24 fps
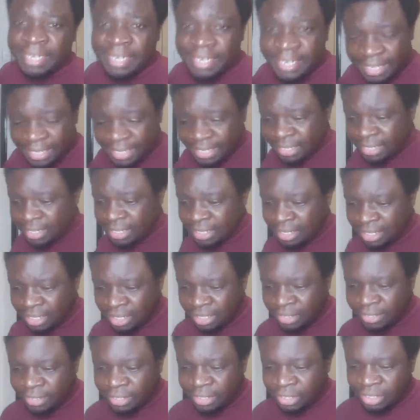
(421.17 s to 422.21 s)
of the day.
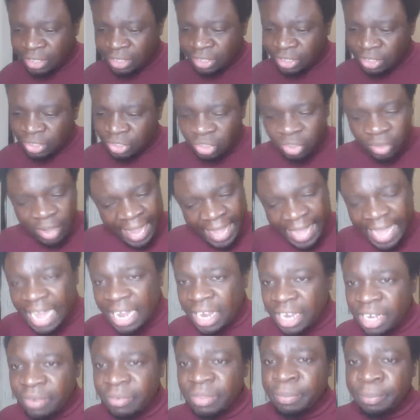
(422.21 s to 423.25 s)
So
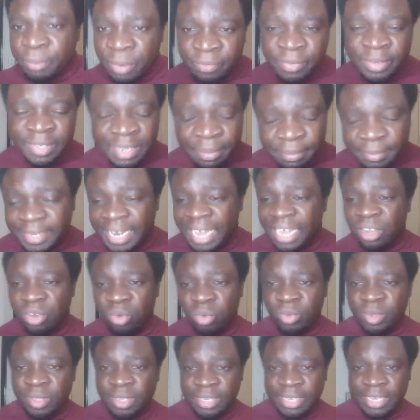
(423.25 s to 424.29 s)
I agree with Professor
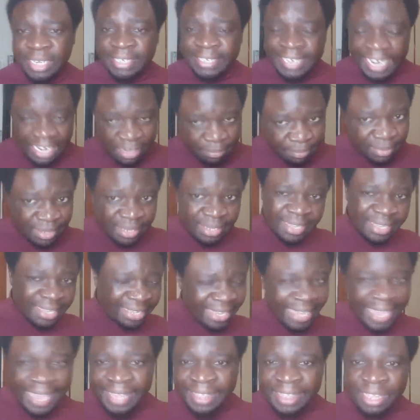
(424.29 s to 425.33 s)
Mutahi Ngunyi. It can be
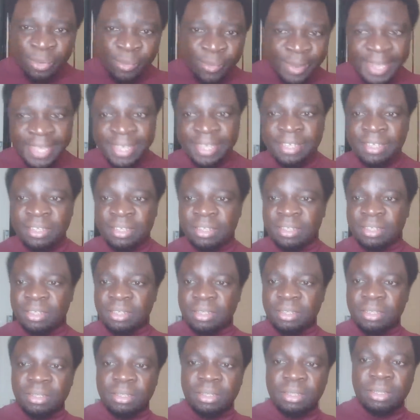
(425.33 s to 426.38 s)
either way.
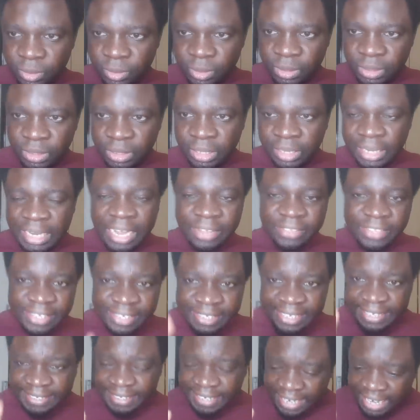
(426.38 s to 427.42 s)
Now,
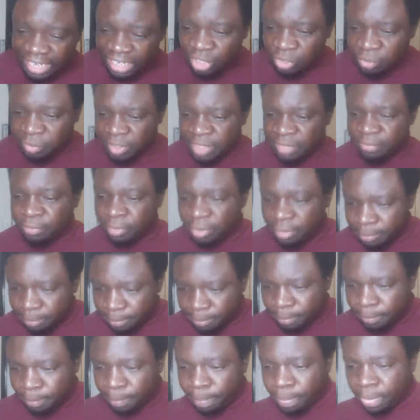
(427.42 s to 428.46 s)
this is the second tweet
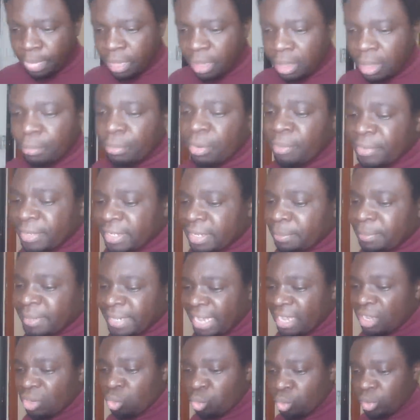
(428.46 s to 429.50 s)
from Professor
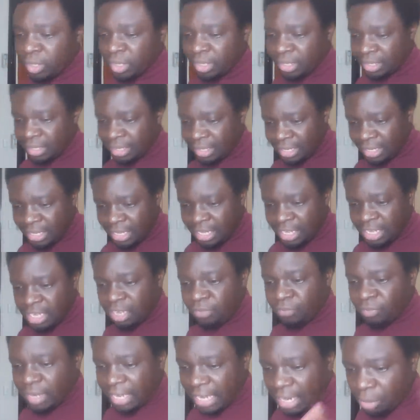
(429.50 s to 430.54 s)
Mutahi Ngunyi,
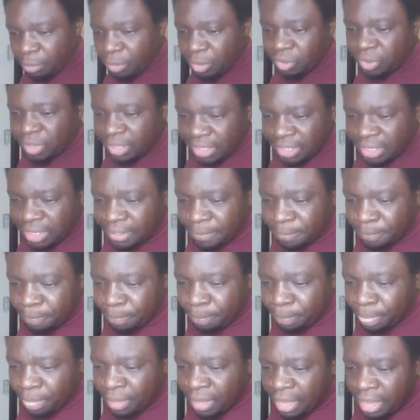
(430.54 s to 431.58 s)
if you allow me to read.
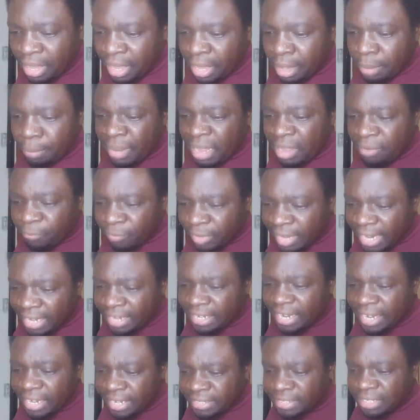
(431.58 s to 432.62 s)
My
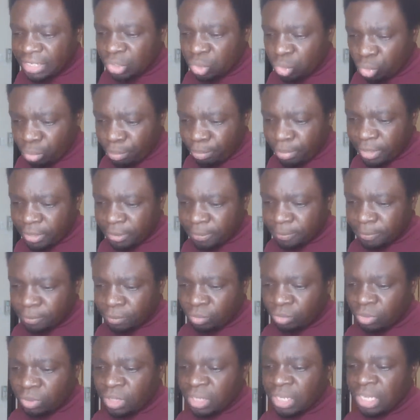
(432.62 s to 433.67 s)
friend Dennis Itumbi,
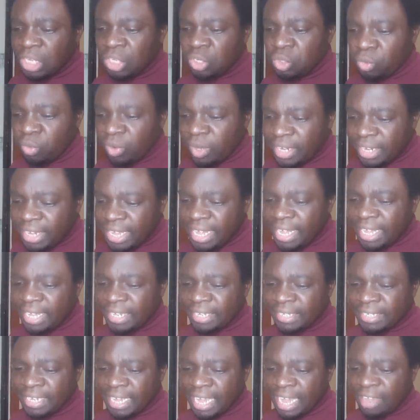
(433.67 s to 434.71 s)
UDA
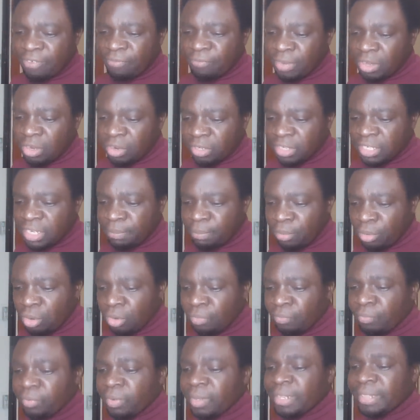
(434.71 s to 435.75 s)
is a fellowship
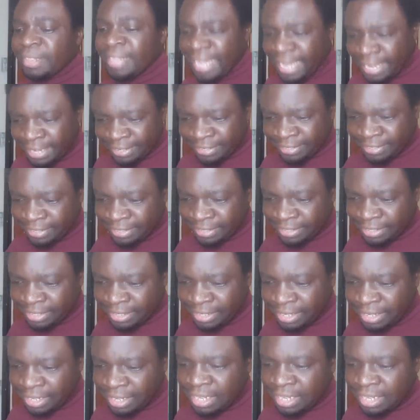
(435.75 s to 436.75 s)
of thugs.